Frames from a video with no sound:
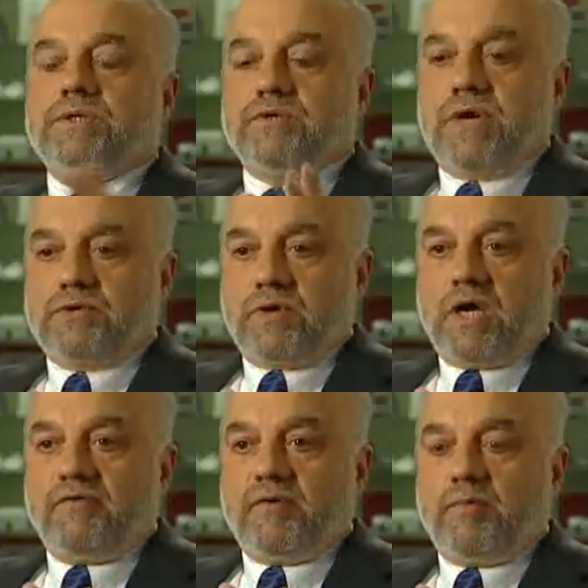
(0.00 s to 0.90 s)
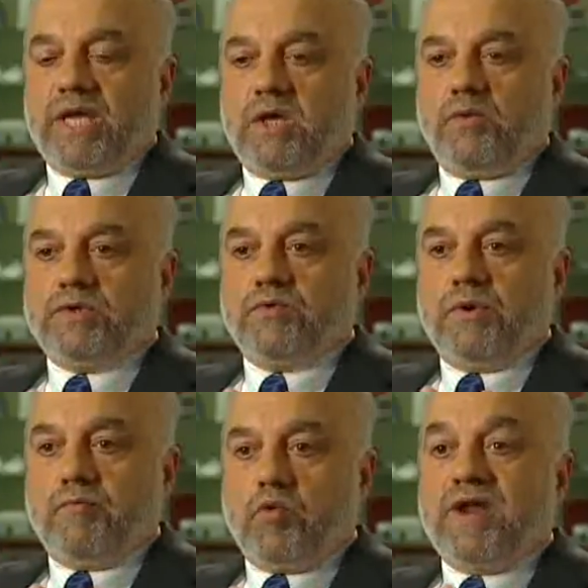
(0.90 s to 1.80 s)
to direct drive, by going to
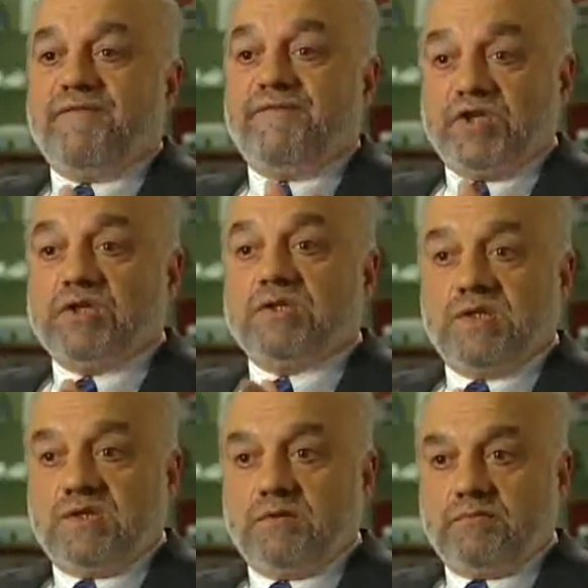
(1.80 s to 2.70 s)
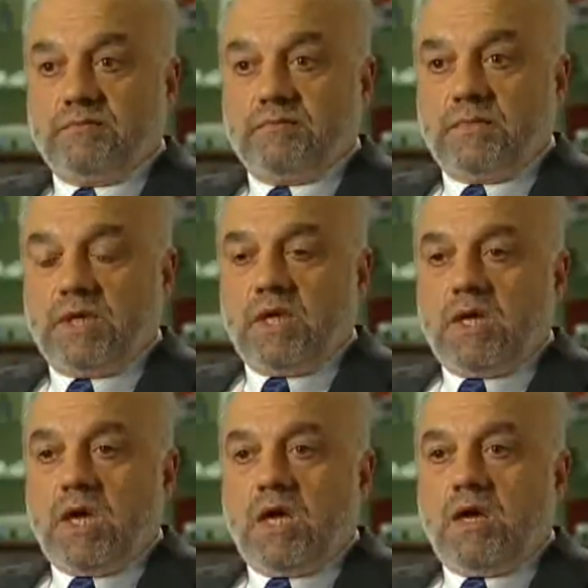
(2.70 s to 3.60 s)
a more efficient system,
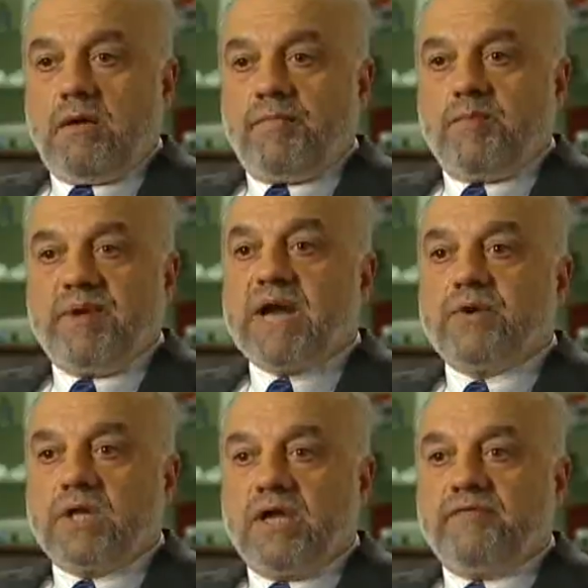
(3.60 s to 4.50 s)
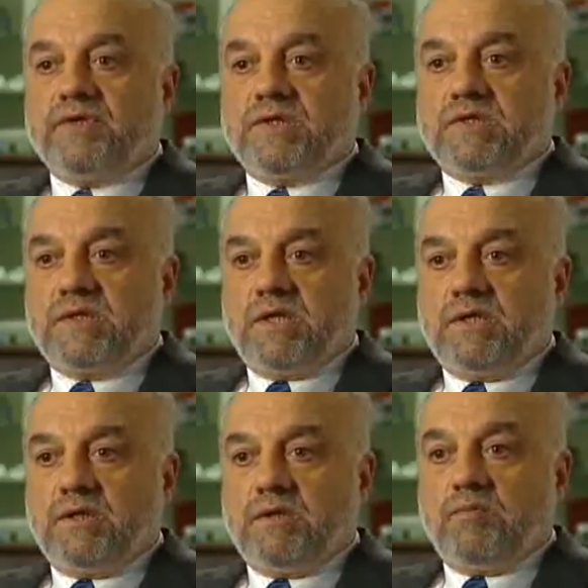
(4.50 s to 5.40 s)
um, the battery life is
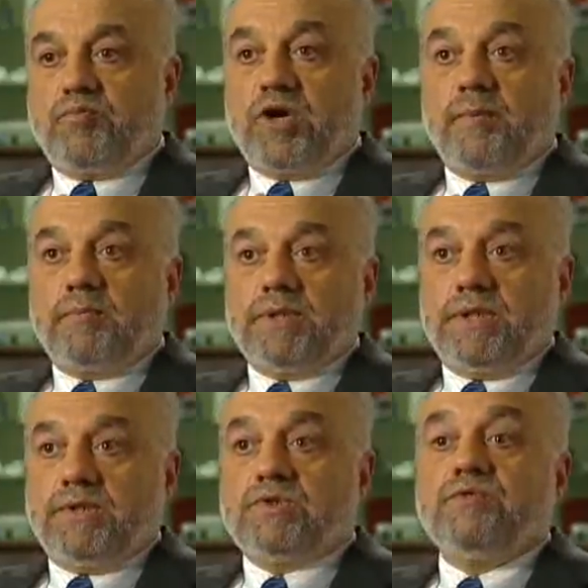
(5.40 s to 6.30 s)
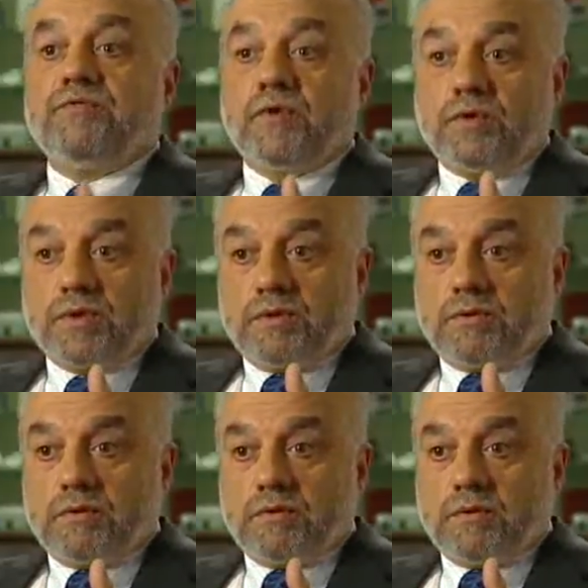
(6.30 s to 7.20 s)
extended probably twofold
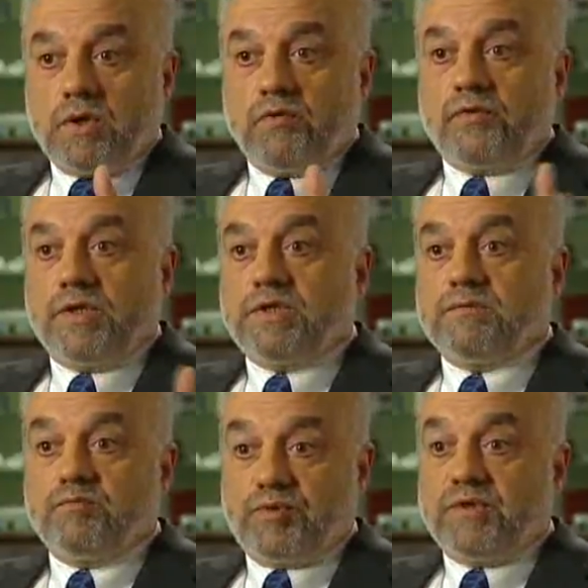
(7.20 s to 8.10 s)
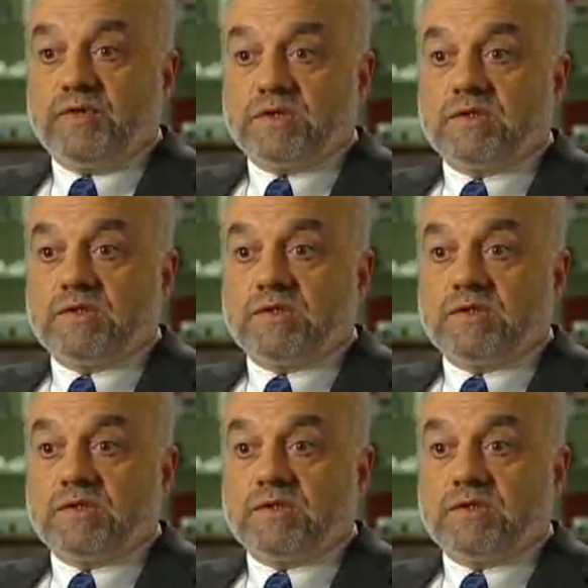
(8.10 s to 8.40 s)
over the previous